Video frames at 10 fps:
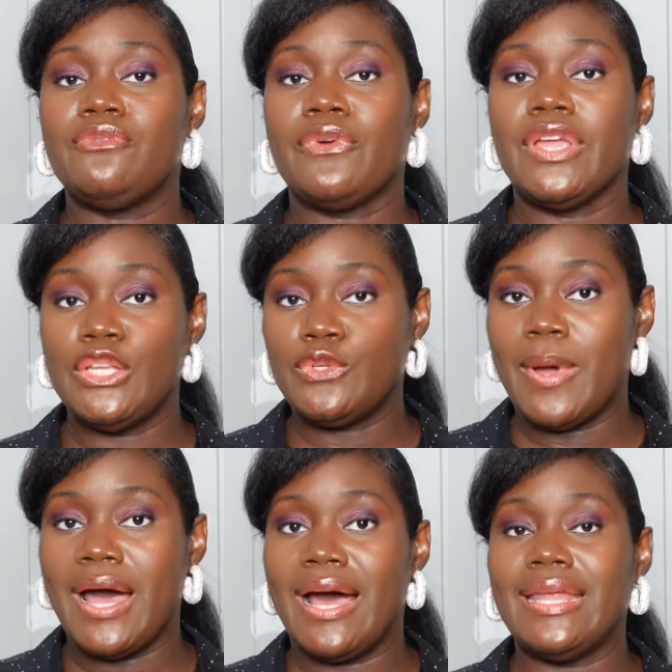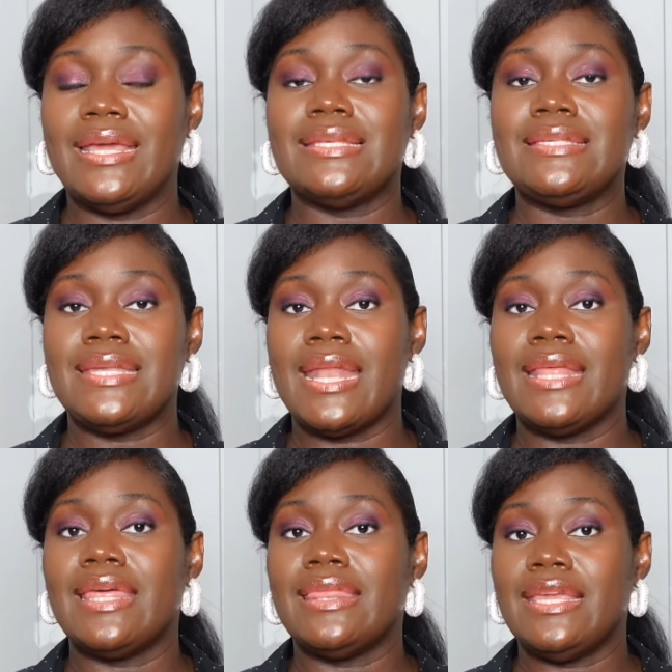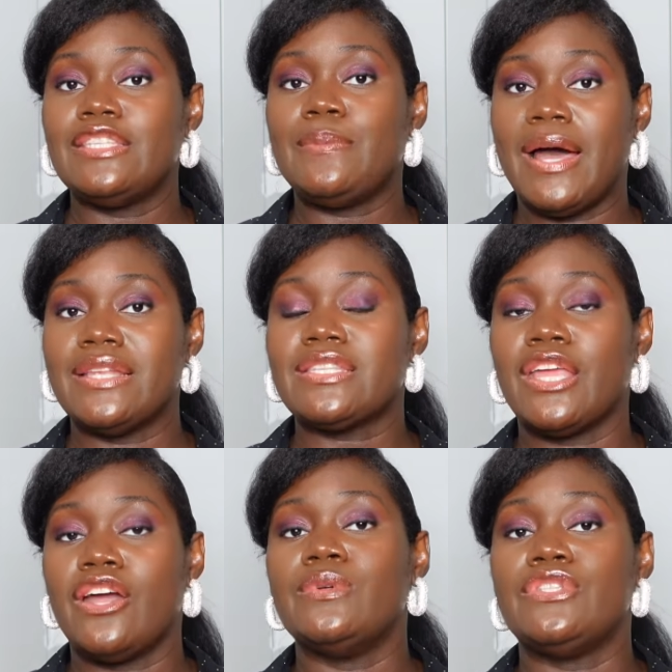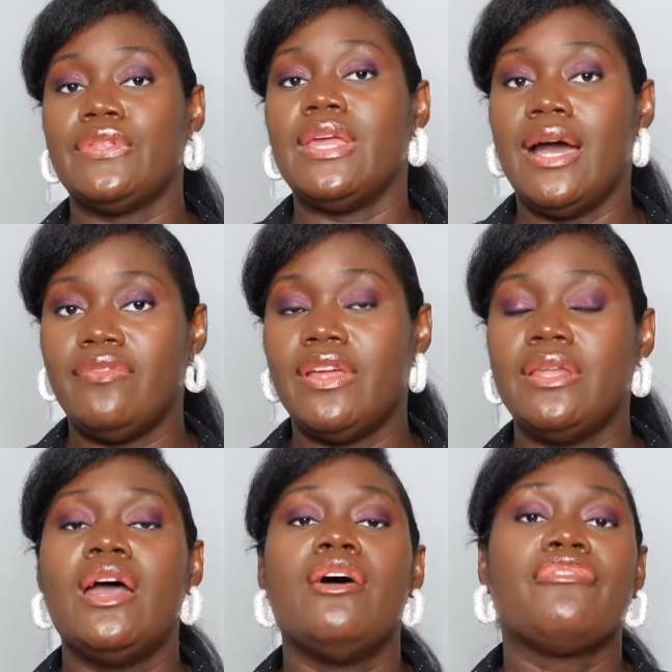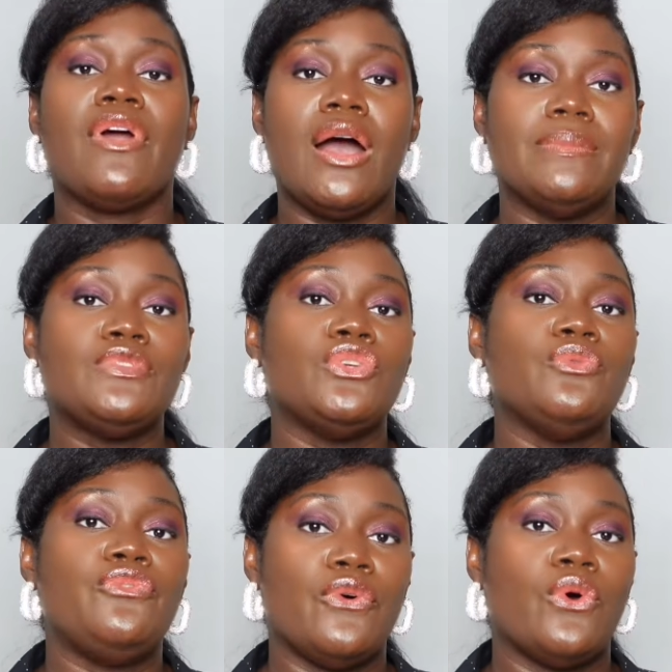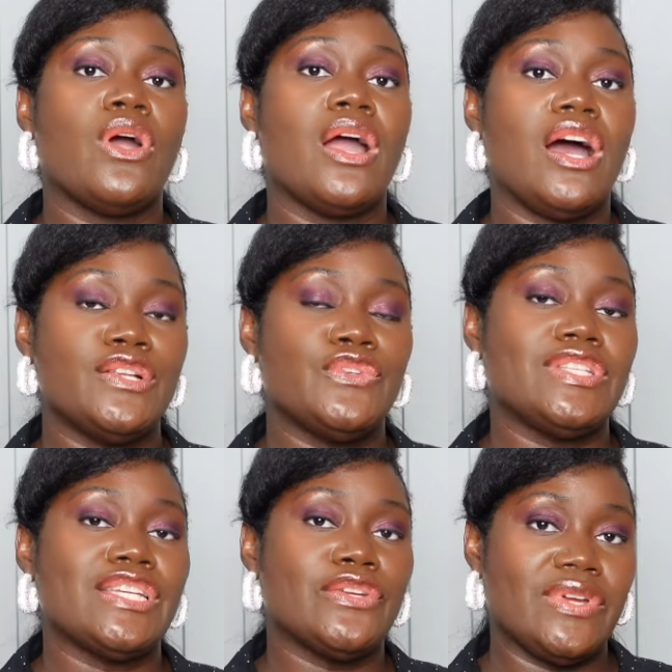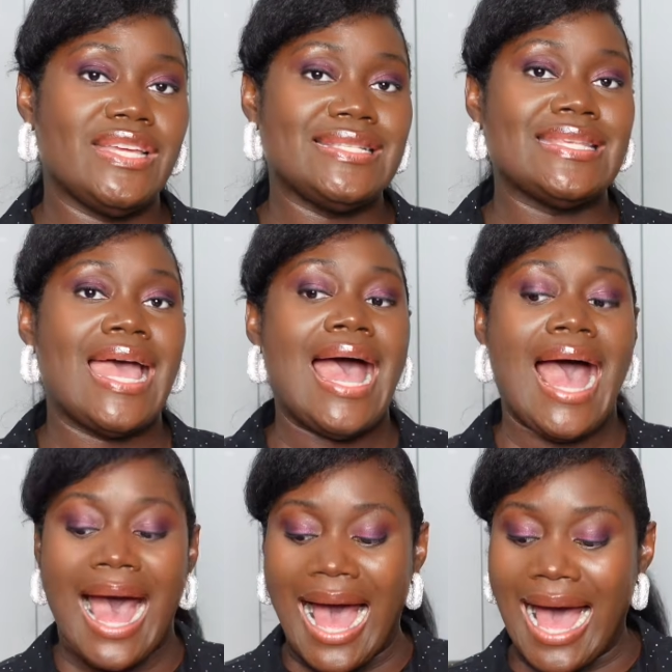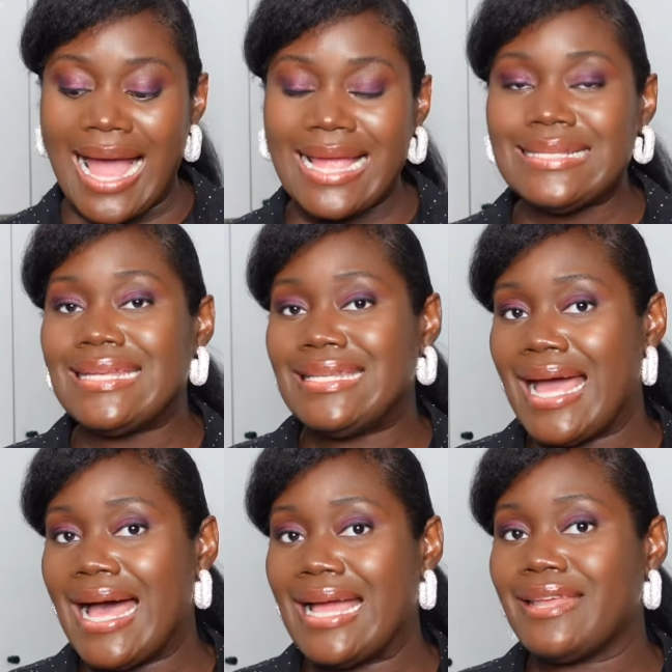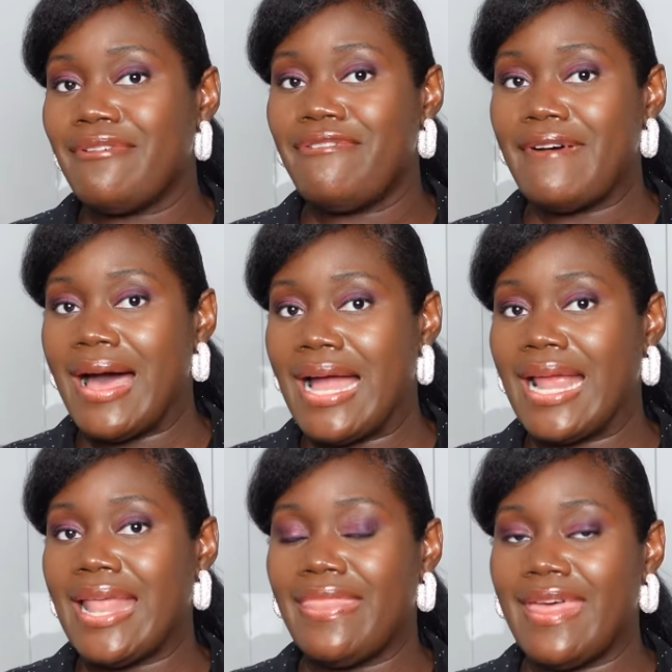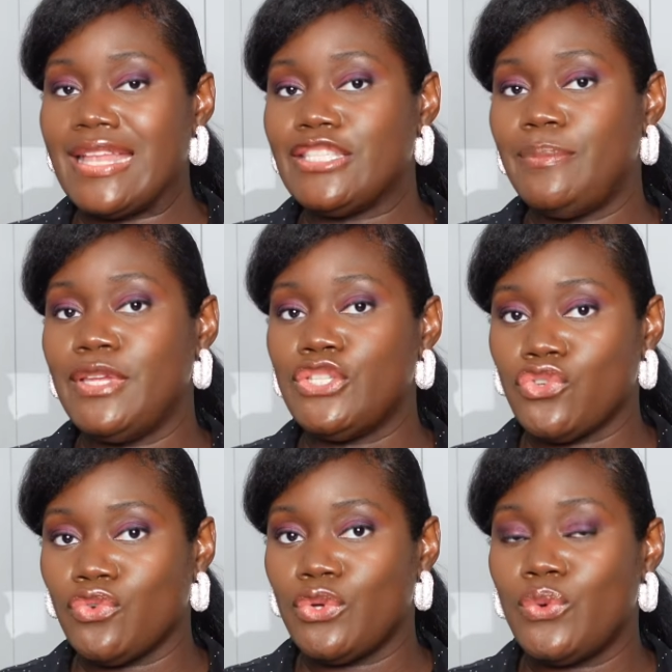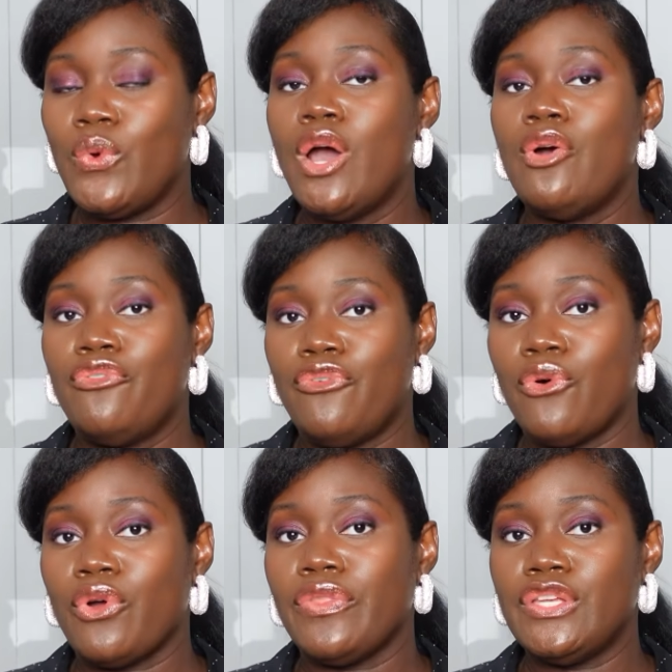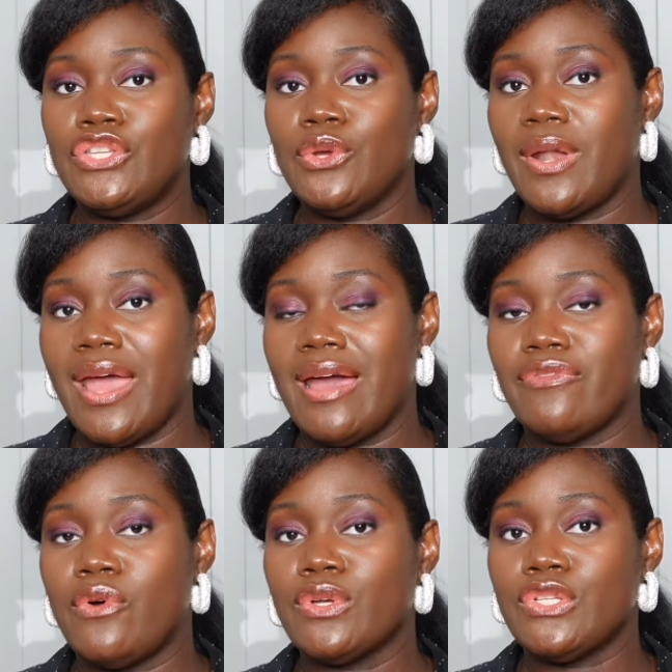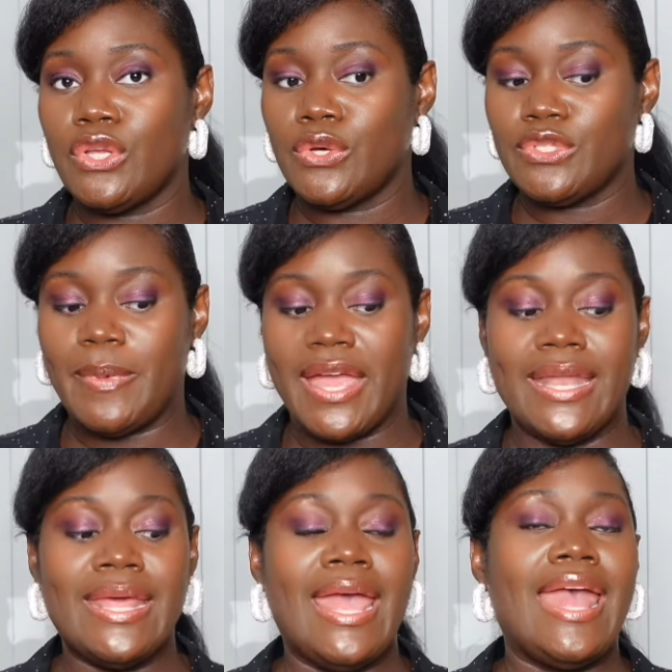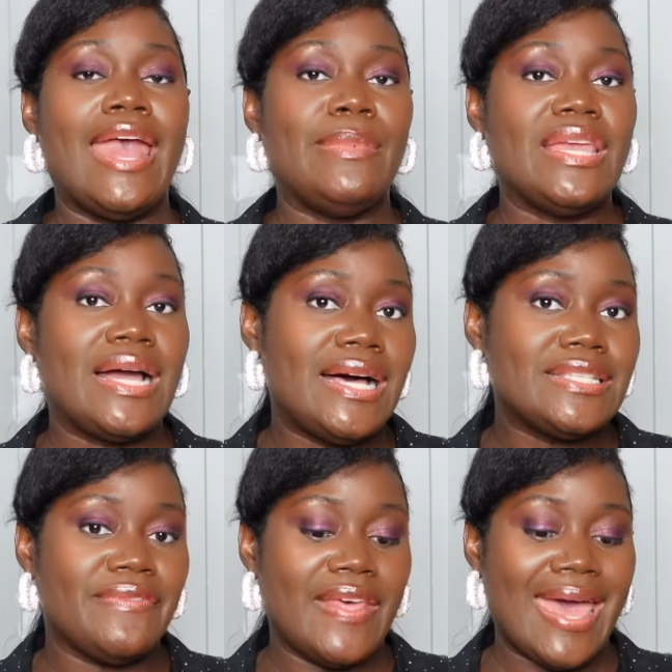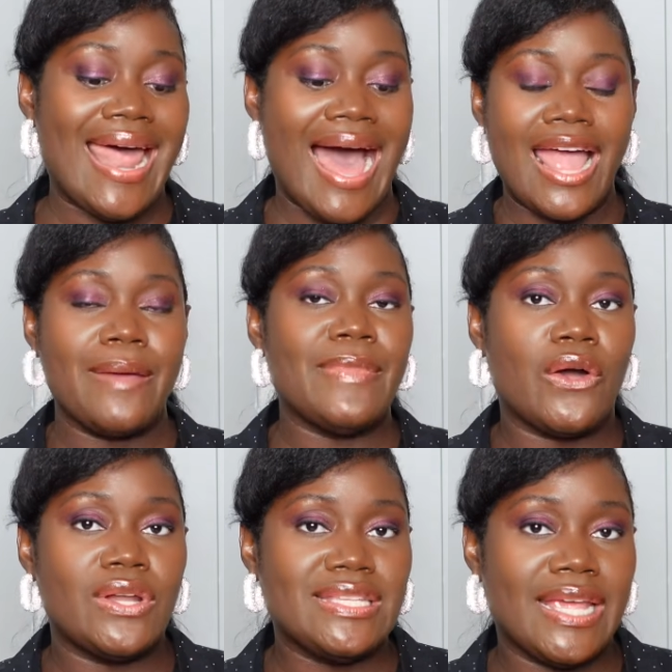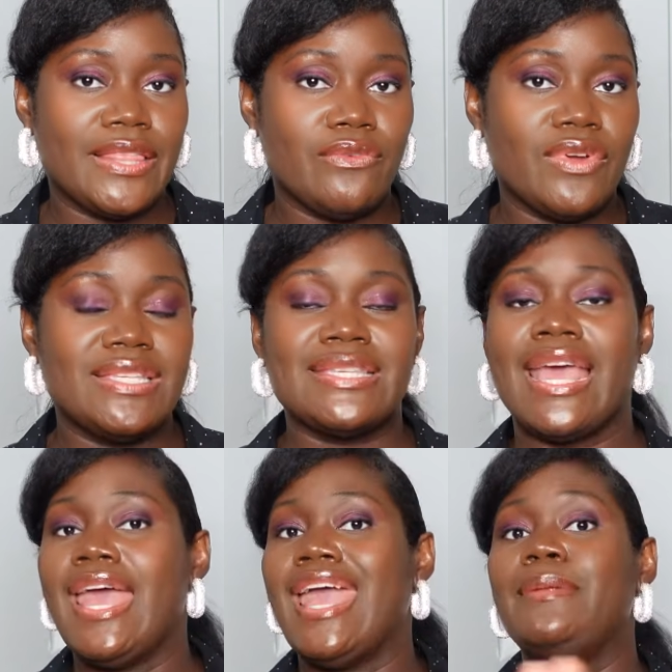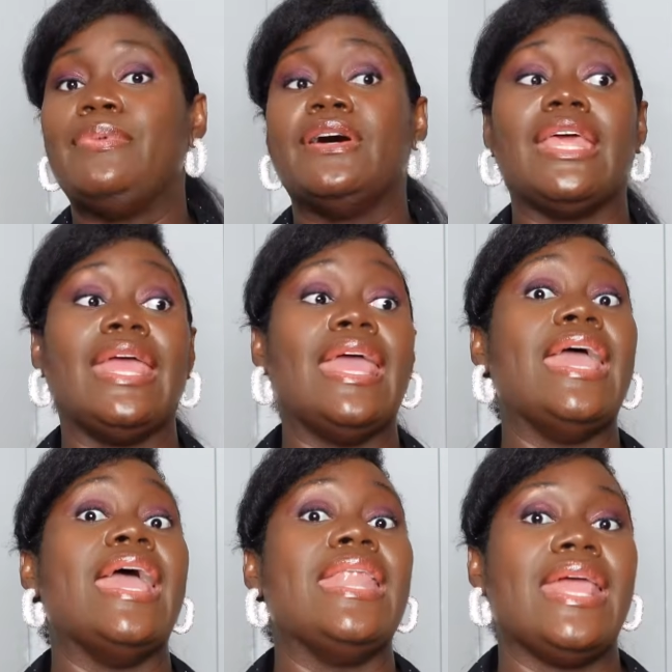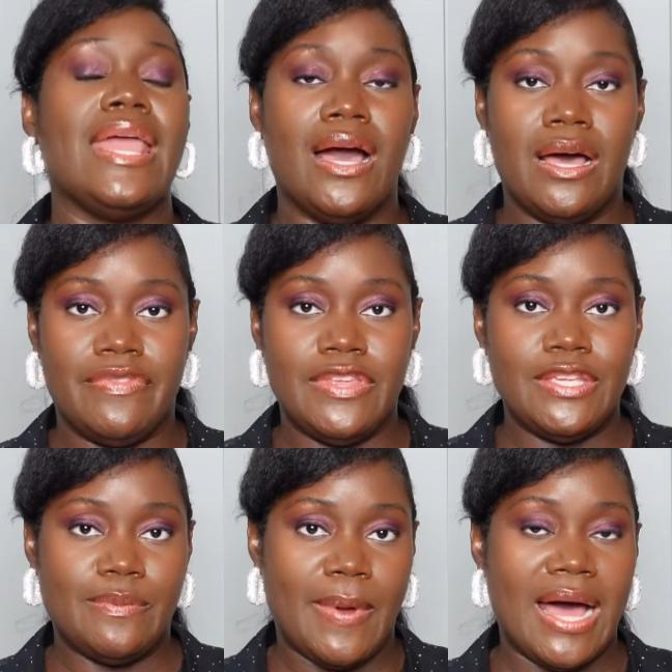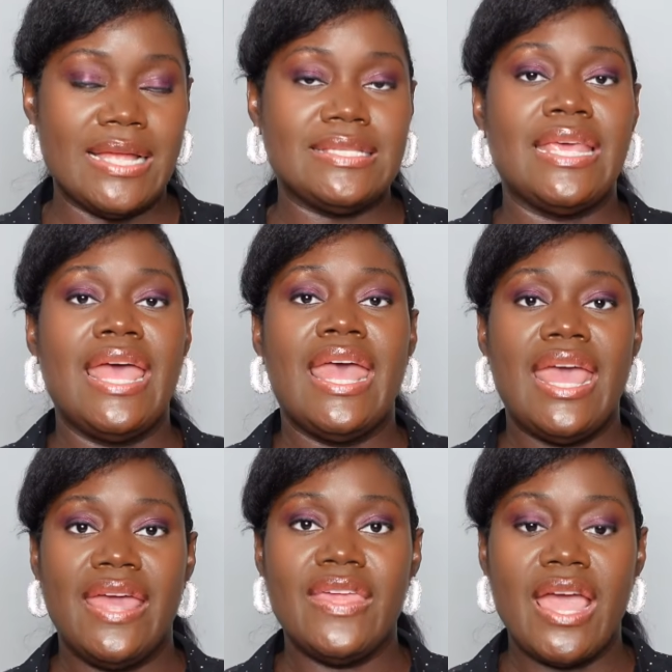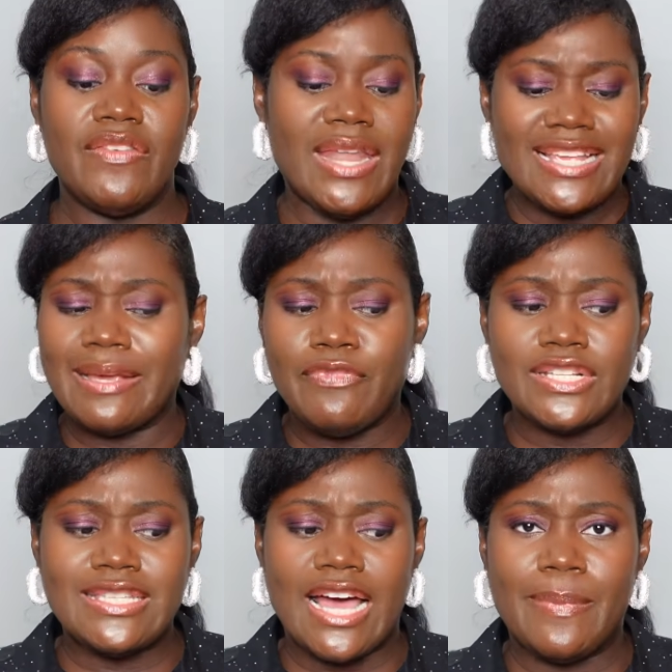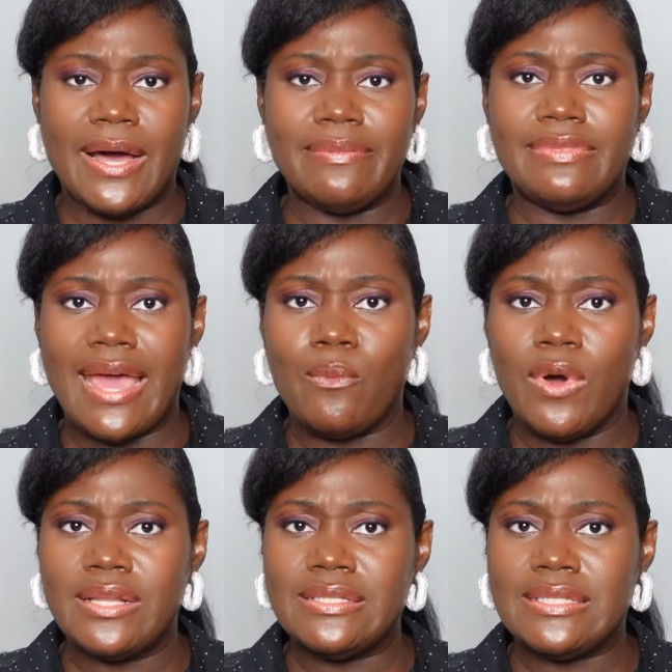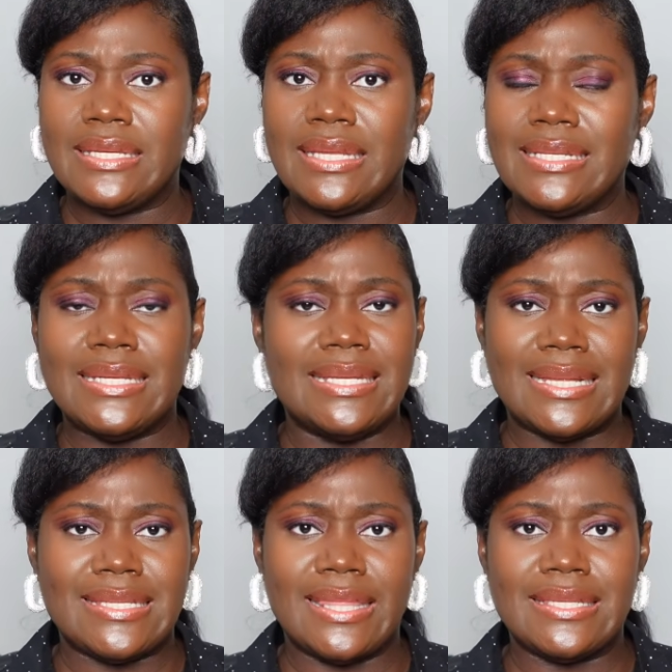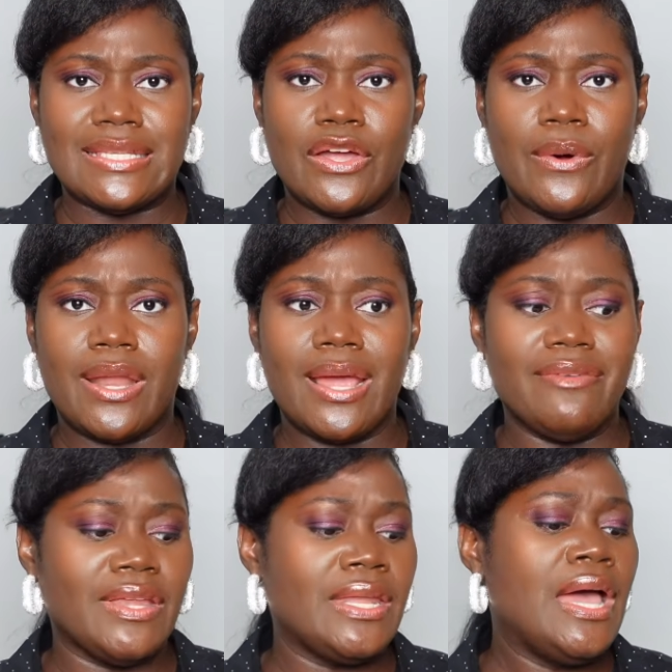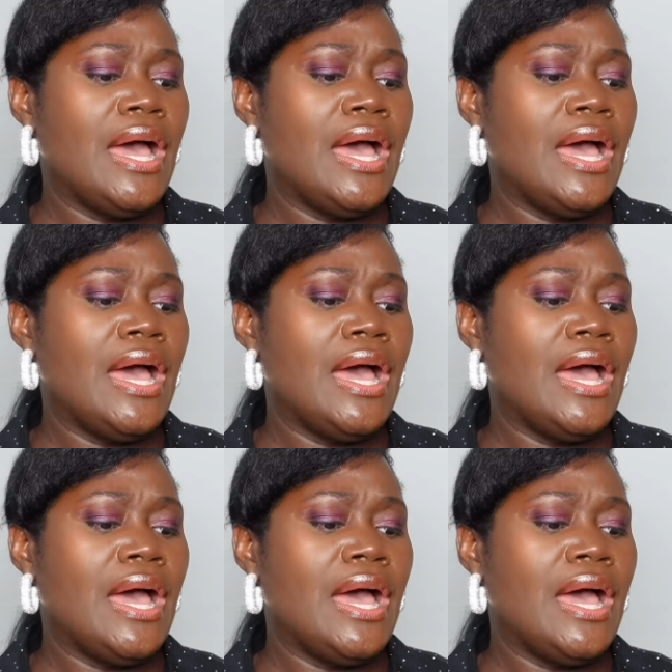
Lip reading: for each pot, it is stated that these pots can go into the oven for up to 400 degrees. I did not find that to be true for the 2.5 quart saucepan. And because of that, I am not going to take the risk and put any of these pots in the oven, except for the stock pot. That one, it did not say that this can go in the oven.